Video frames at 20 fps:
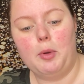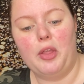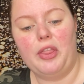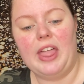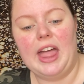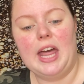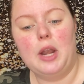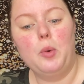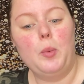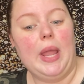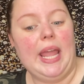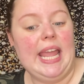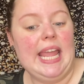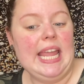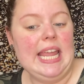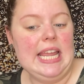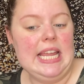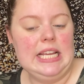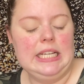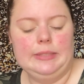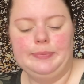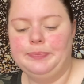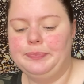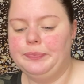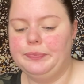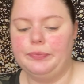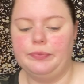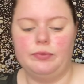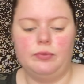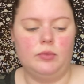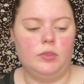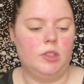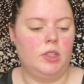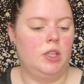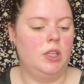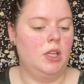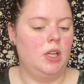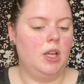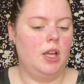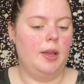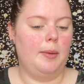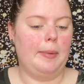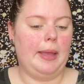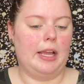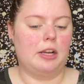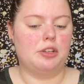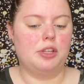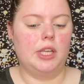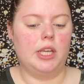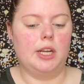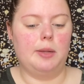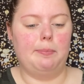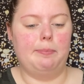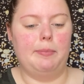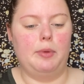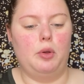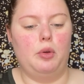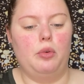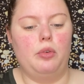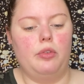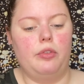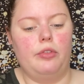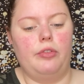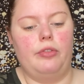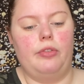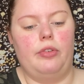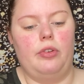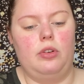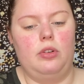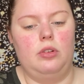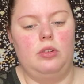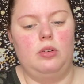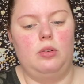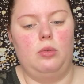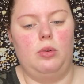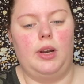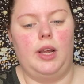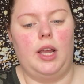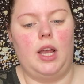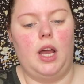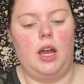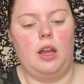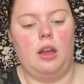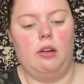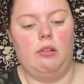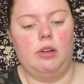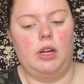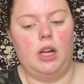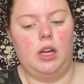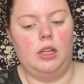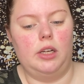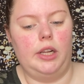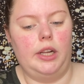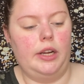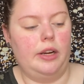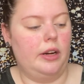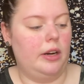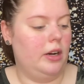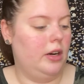that away. Actually, I'm gonna move what I got going on here